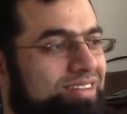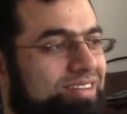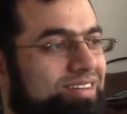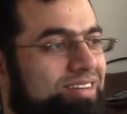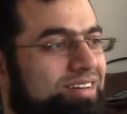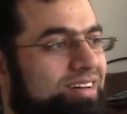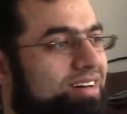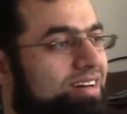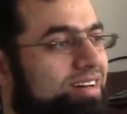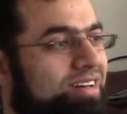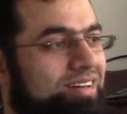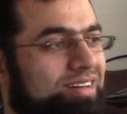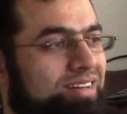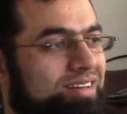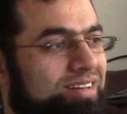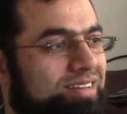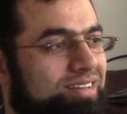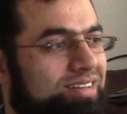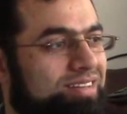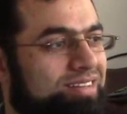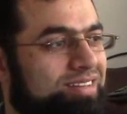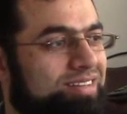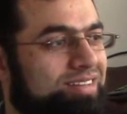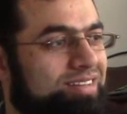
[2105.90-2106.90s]
Huh?
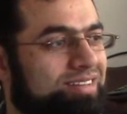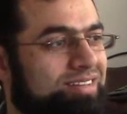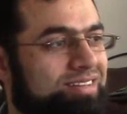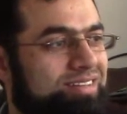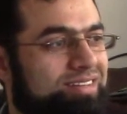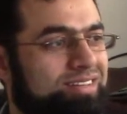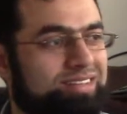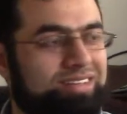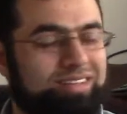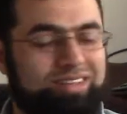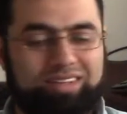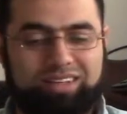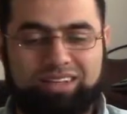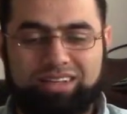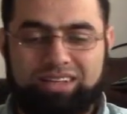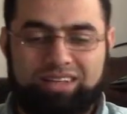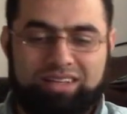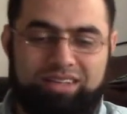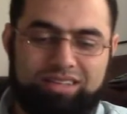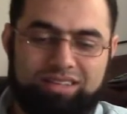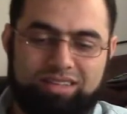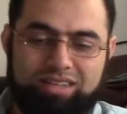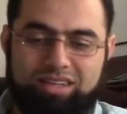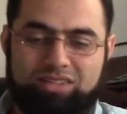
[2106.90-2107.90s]

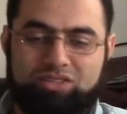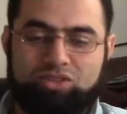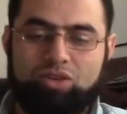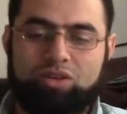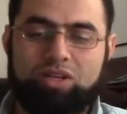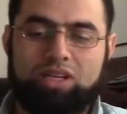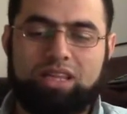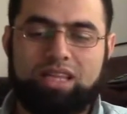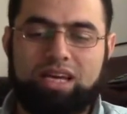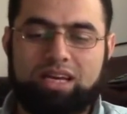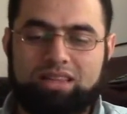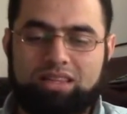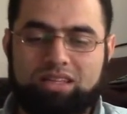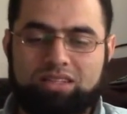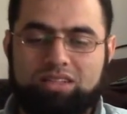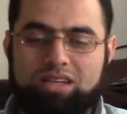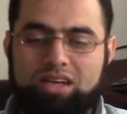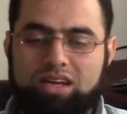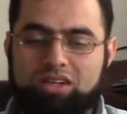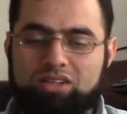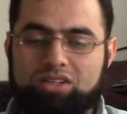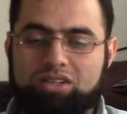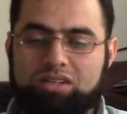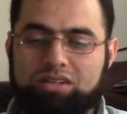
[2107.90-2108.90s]
Not only that, the
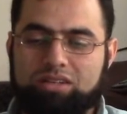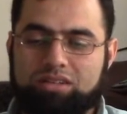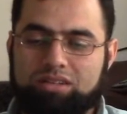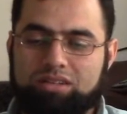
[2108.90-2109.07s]
ta